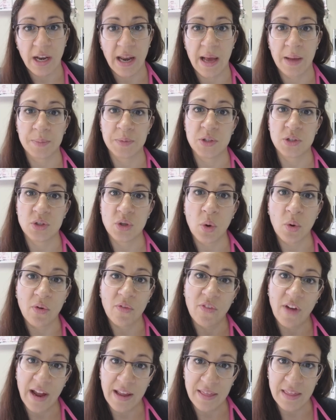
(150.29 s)
It helps to
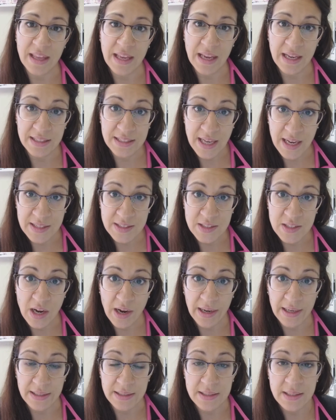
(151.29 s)
tonify the
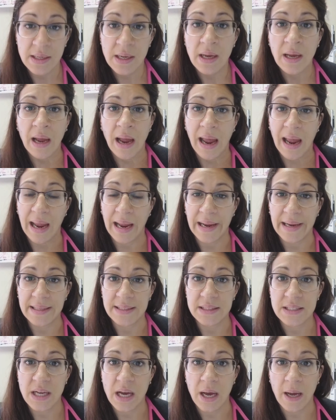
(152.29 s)
intestines
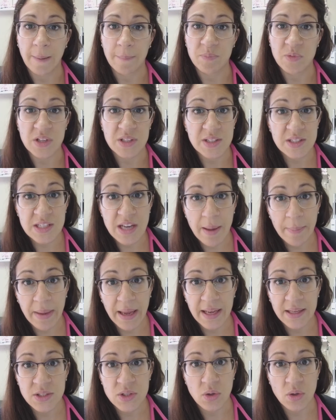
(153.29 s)
and the stomach.